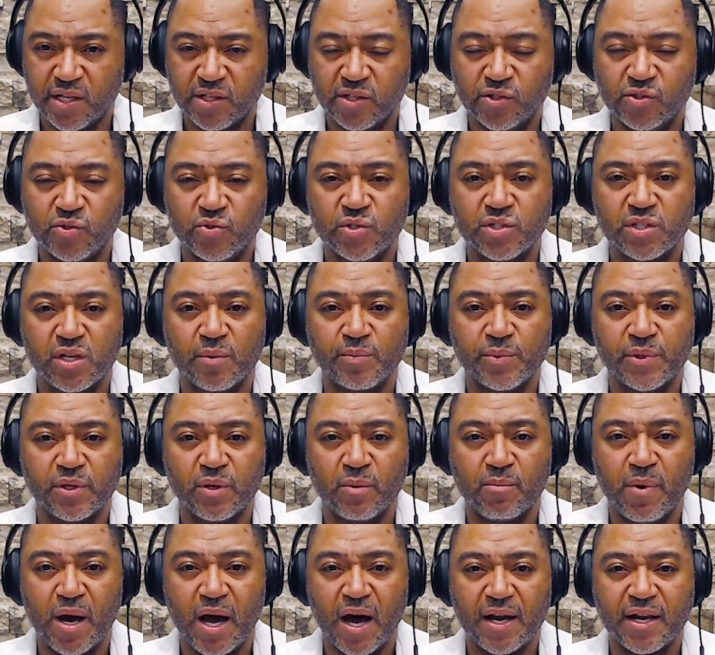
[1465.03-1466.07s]
to do something
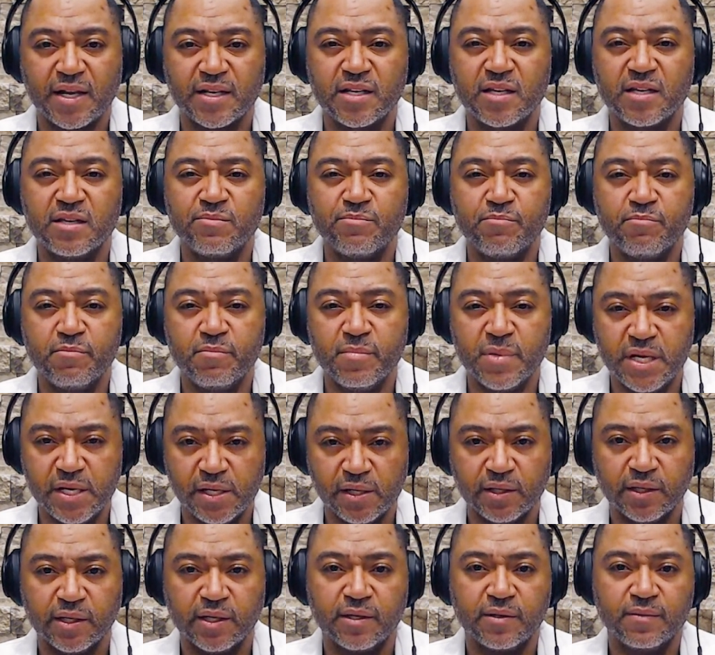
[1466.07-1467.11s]
about it
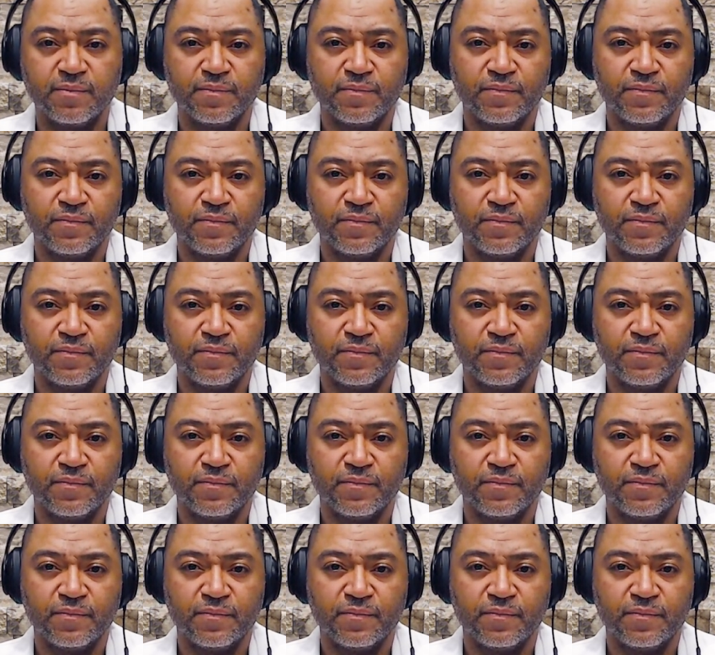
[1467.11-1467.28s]
immediately.